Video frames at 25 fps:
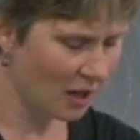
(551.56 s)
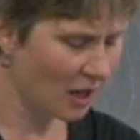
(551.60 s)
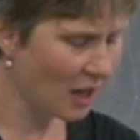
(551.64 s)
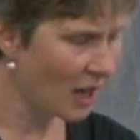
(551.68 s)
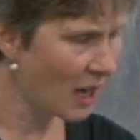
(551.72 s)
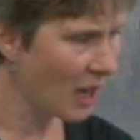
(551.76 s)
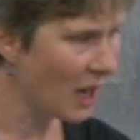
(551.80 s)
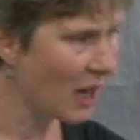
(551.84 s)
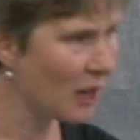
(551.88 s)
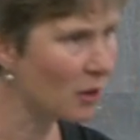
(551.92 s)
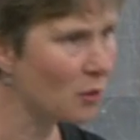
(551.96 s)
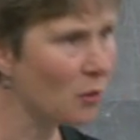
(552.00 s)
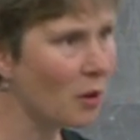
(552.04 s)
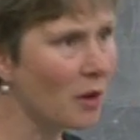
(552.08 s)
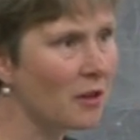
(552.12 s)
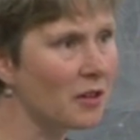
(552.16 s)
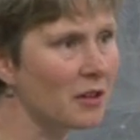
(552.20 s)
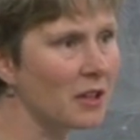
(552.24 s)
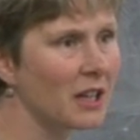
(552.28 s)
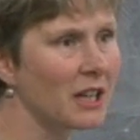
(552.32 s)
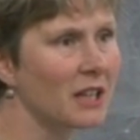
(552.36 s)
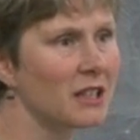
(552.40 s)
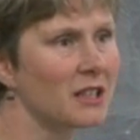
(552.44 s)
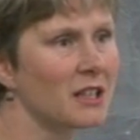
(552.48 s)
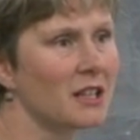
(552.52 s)
How do
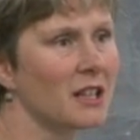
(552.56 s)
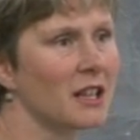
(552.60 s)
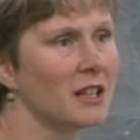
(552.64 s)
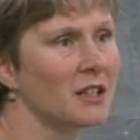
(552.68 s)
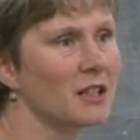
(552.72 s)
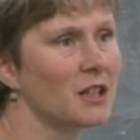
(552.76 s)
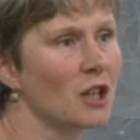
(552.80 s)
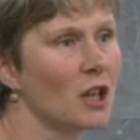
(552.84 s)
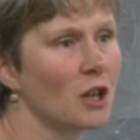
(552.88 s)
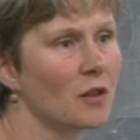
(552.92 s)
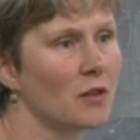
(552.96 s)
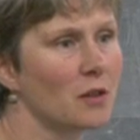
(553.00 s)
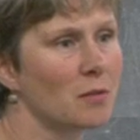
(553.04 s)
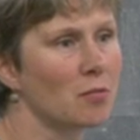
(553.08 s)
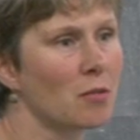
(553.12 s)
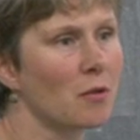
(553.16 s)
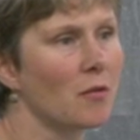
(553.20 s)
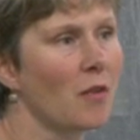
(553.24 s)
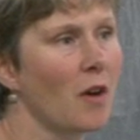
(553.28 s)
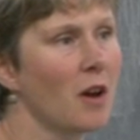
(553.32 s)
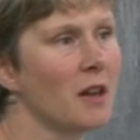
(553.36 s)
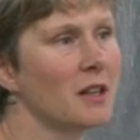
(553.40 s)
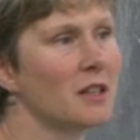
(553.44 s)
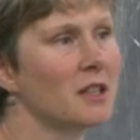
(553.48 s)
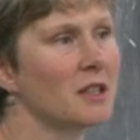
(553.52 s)
other internet service
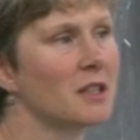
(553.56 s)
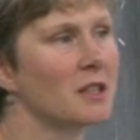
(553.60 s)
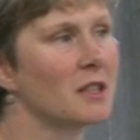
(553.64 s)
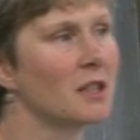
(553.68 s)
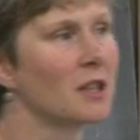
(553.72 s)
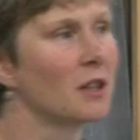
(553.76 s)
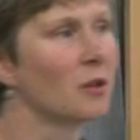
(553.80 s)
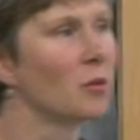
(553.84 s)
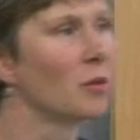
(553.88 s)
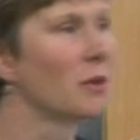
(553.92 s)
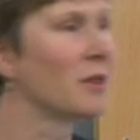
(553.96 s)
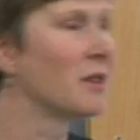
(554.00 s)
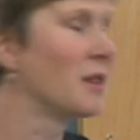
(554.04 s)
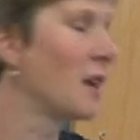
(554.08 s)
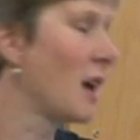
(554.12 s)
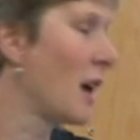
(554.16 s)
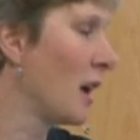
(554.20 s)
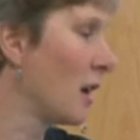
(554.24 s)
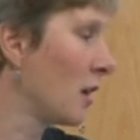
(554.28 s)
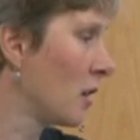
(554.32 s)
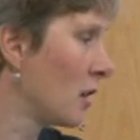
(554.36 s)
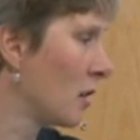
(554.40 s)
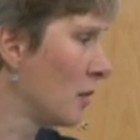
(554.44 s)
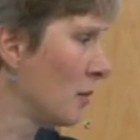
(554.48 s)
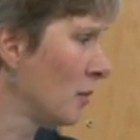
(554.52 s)
providers deal with
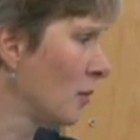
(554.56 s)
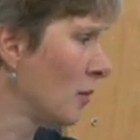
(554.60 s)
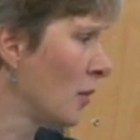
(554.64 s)
death?